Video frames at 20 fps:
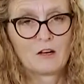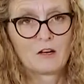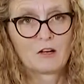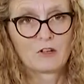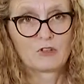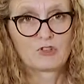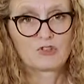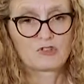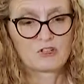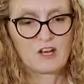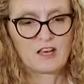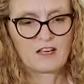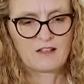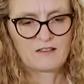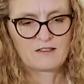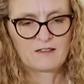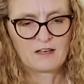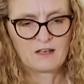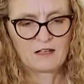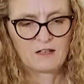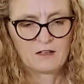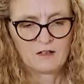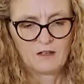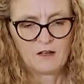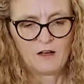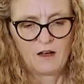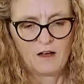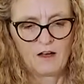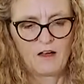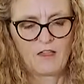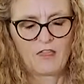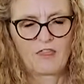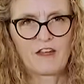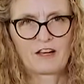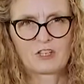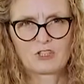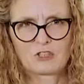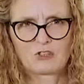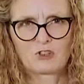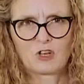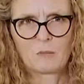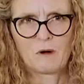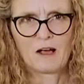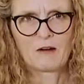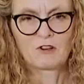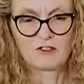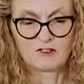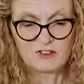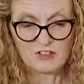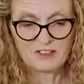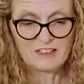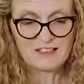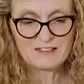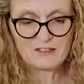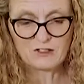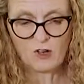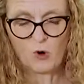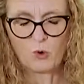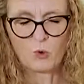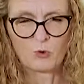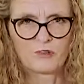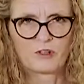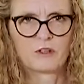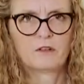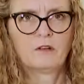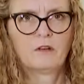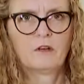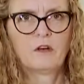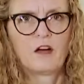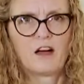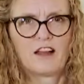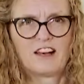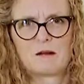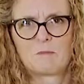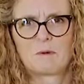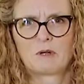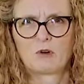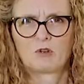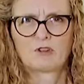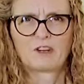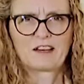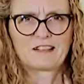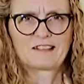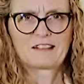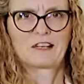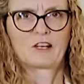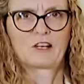180, that should come out until it's golden and it'll be all nicely